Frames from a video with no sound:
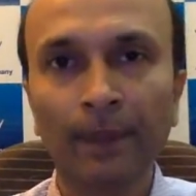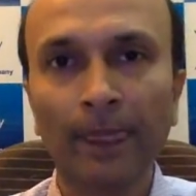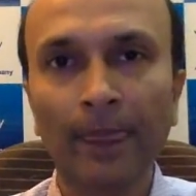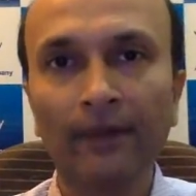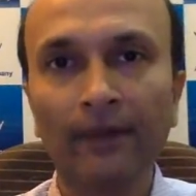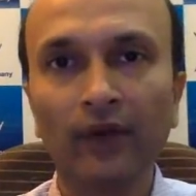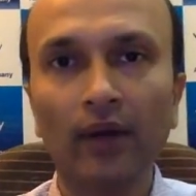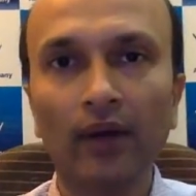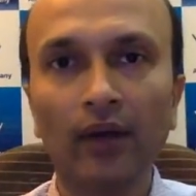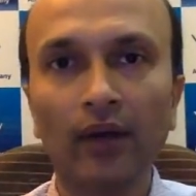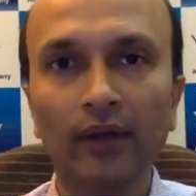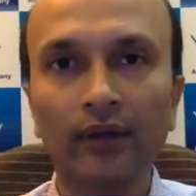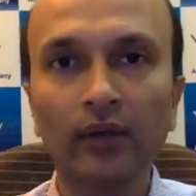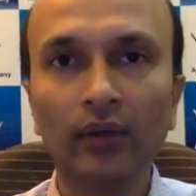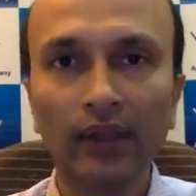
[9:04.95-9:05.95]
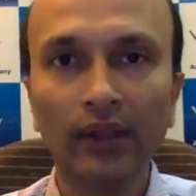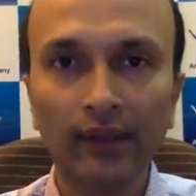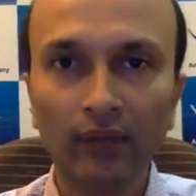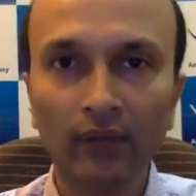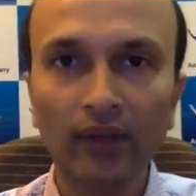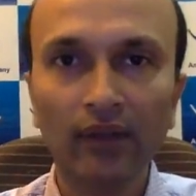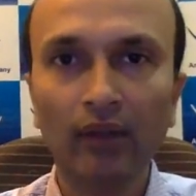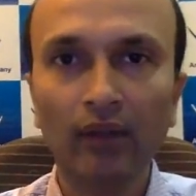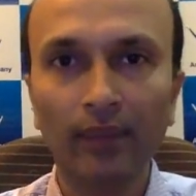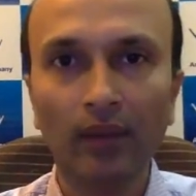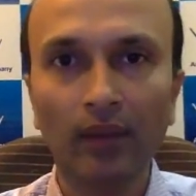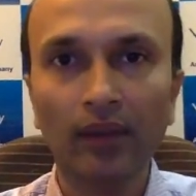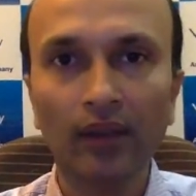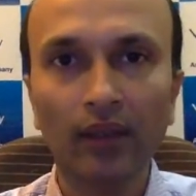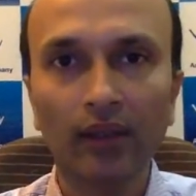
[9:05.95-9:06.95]
for using strict stop
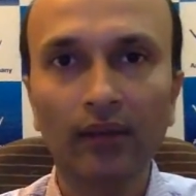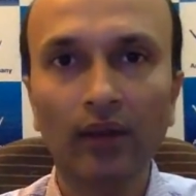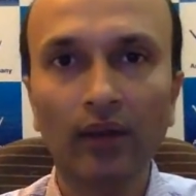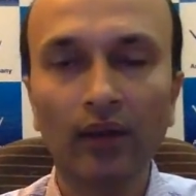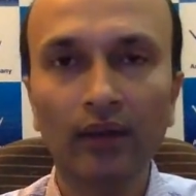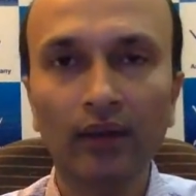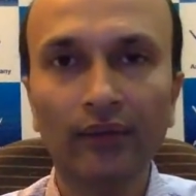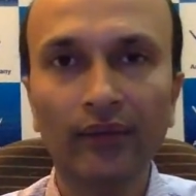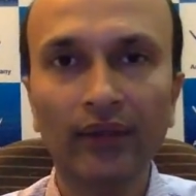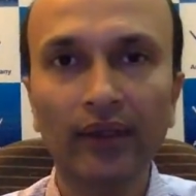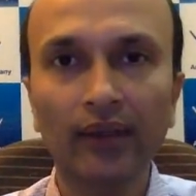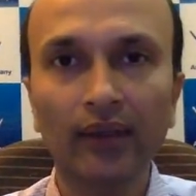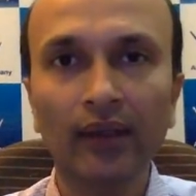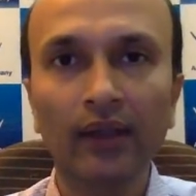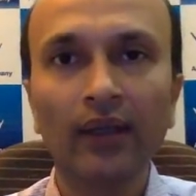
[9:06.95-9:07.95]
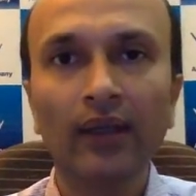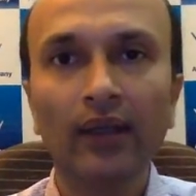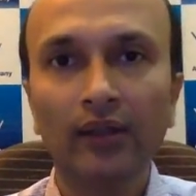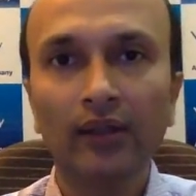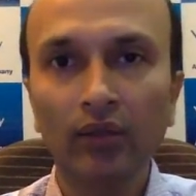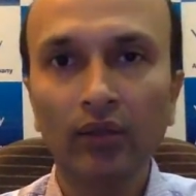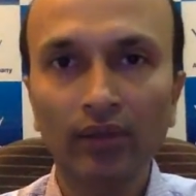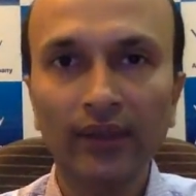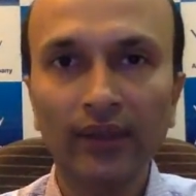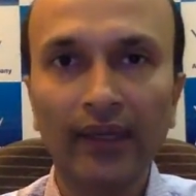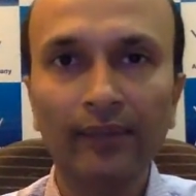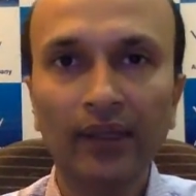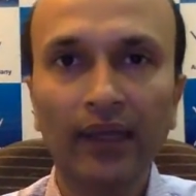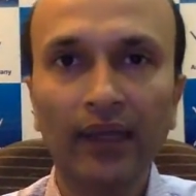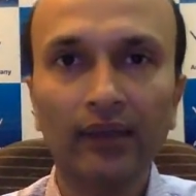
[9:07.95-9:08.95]
loss on the trades. Use time
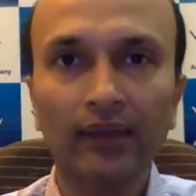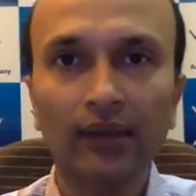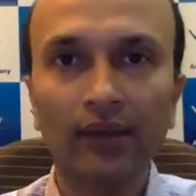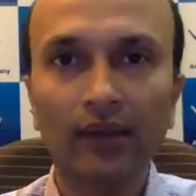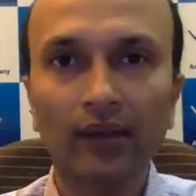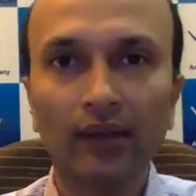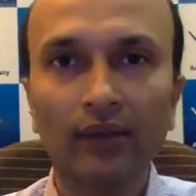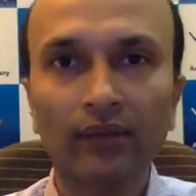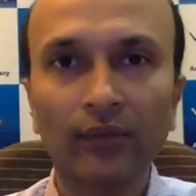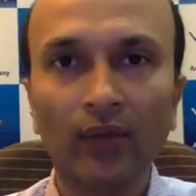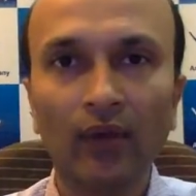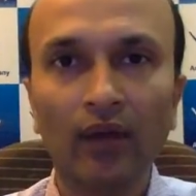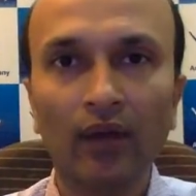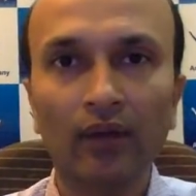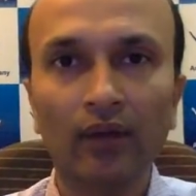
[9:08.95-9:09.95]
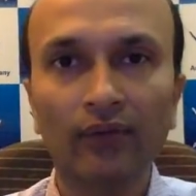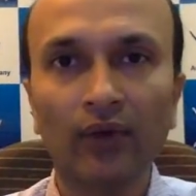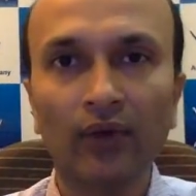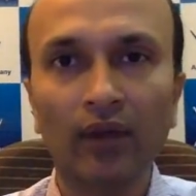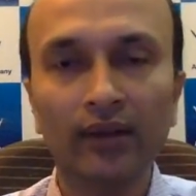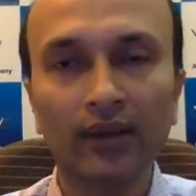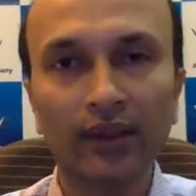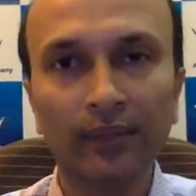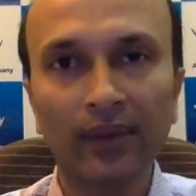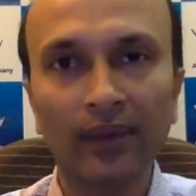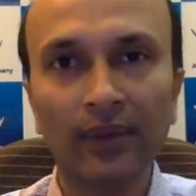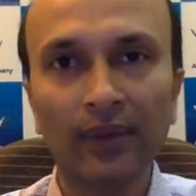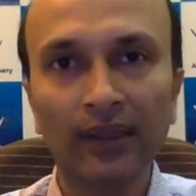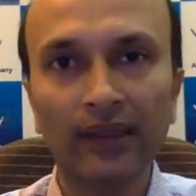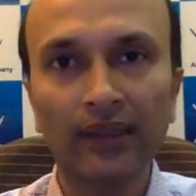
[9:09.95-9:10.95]
cycles for study
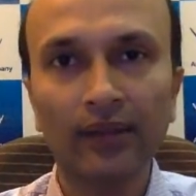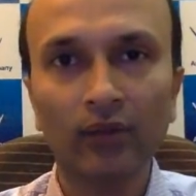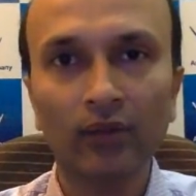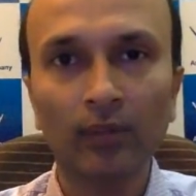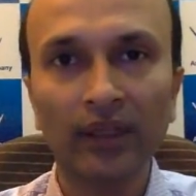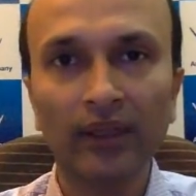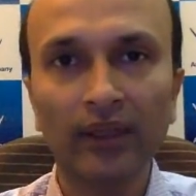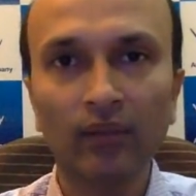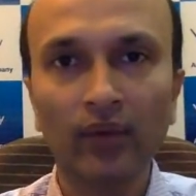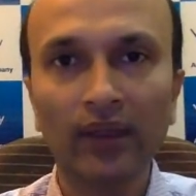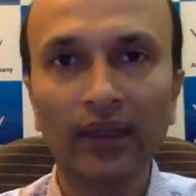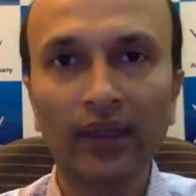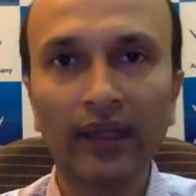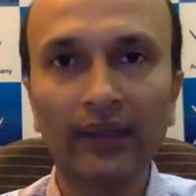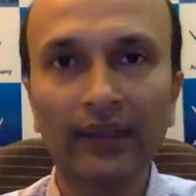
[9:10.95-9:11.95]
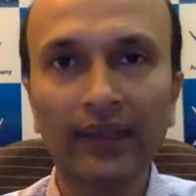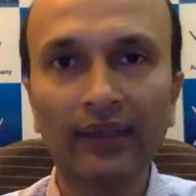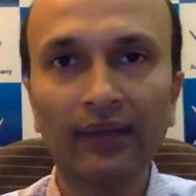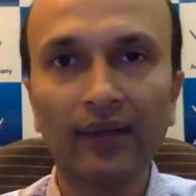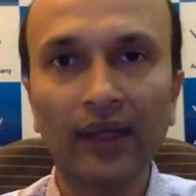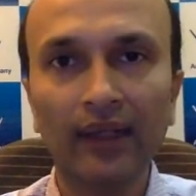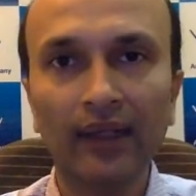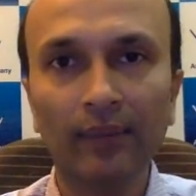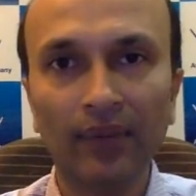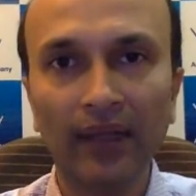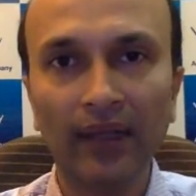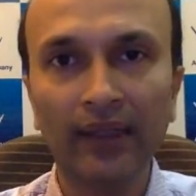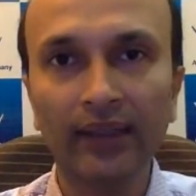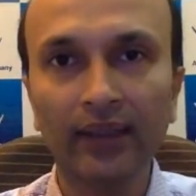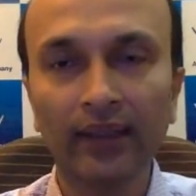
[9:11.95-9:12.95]
purpose to begin with, and then start applying
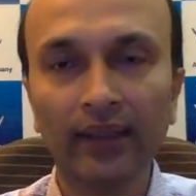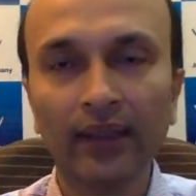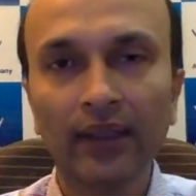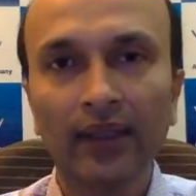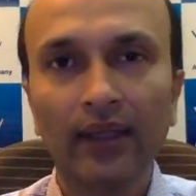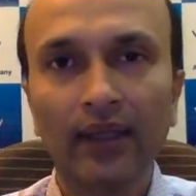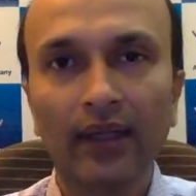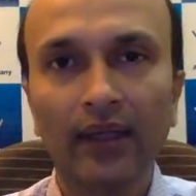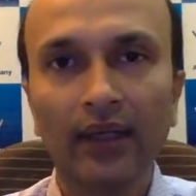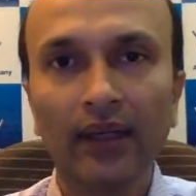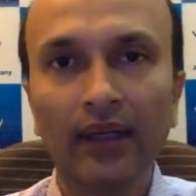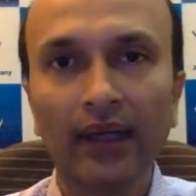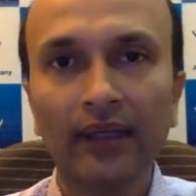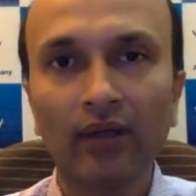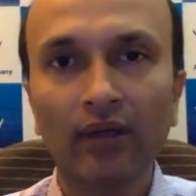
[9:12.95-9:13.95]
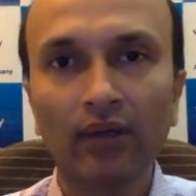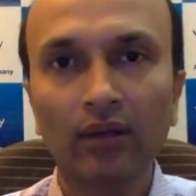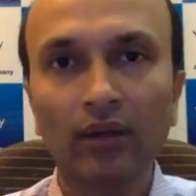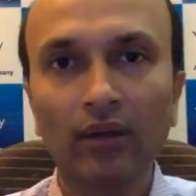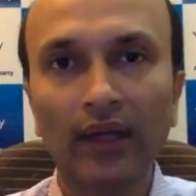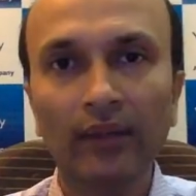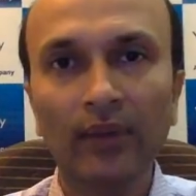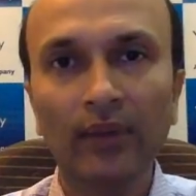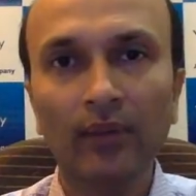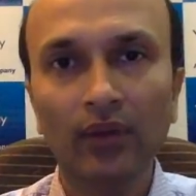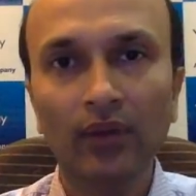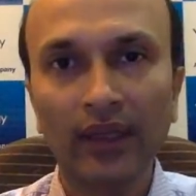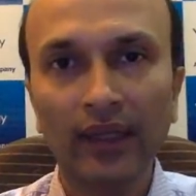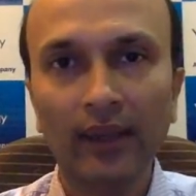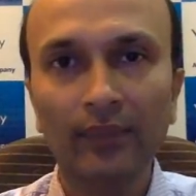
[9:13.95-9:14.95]
it. And also, I'll be more
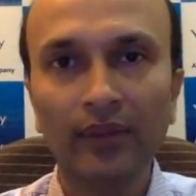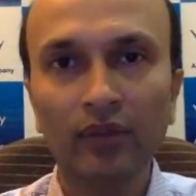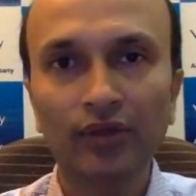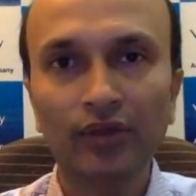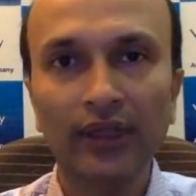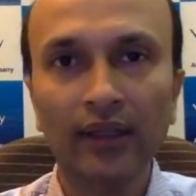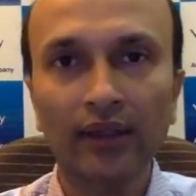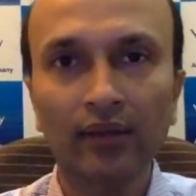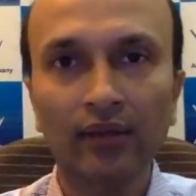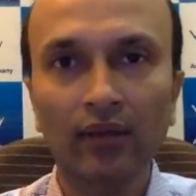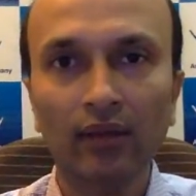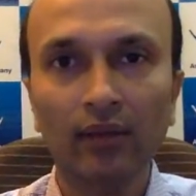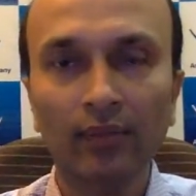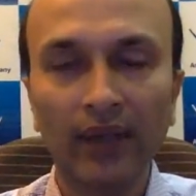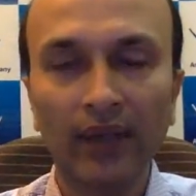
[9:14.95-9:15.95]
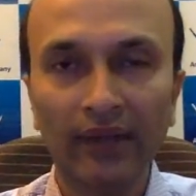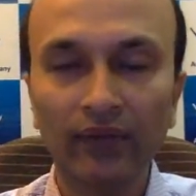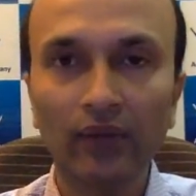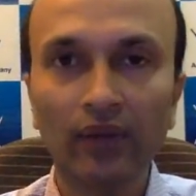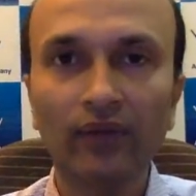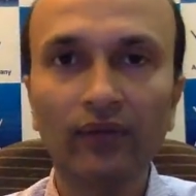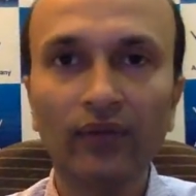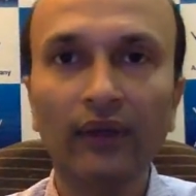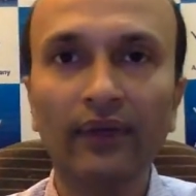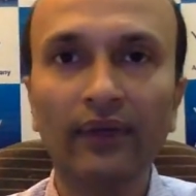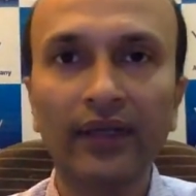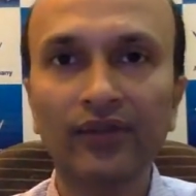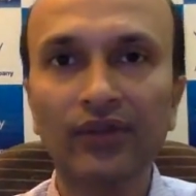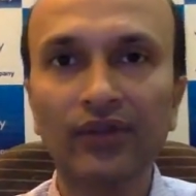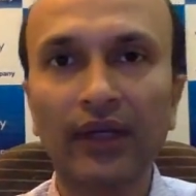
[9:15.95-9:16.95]
than happy to share across my views. If you have any
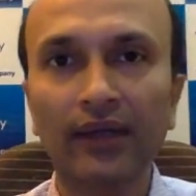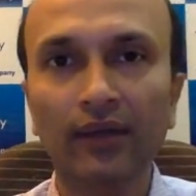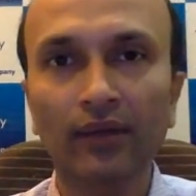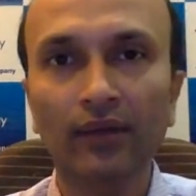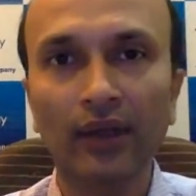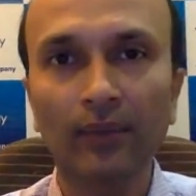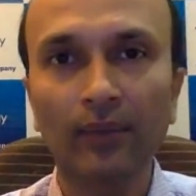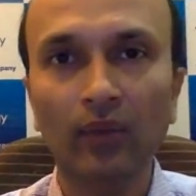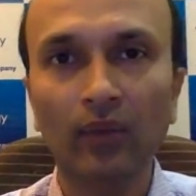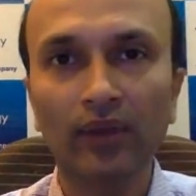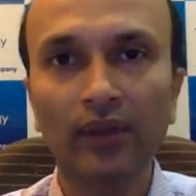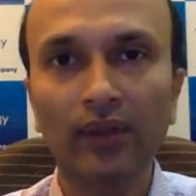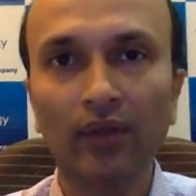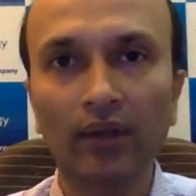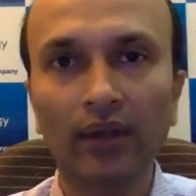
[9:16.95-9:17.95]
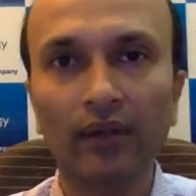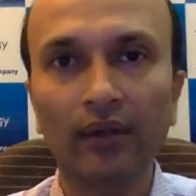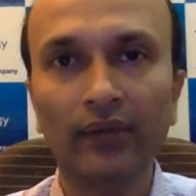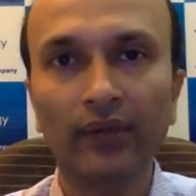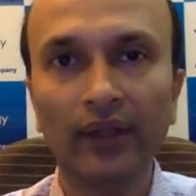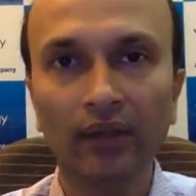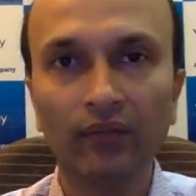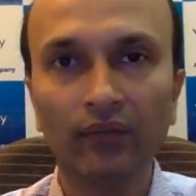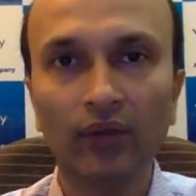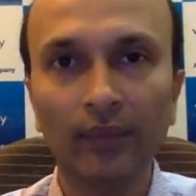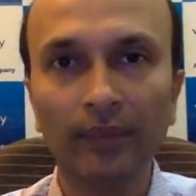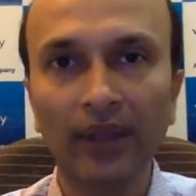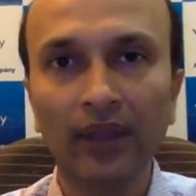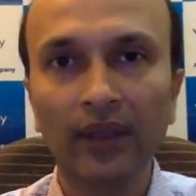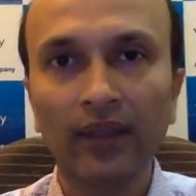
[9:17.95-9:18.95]
charts, you can post it on our traders forum,
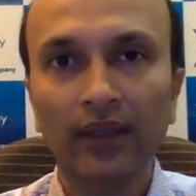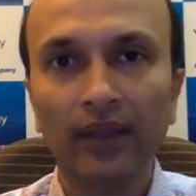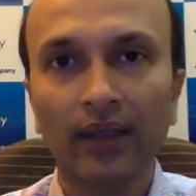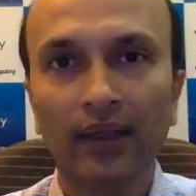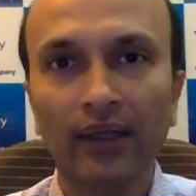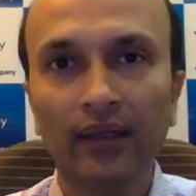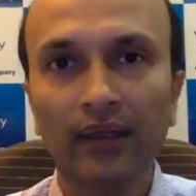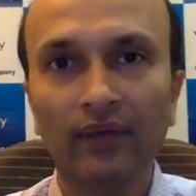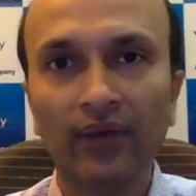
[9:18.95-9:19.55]
the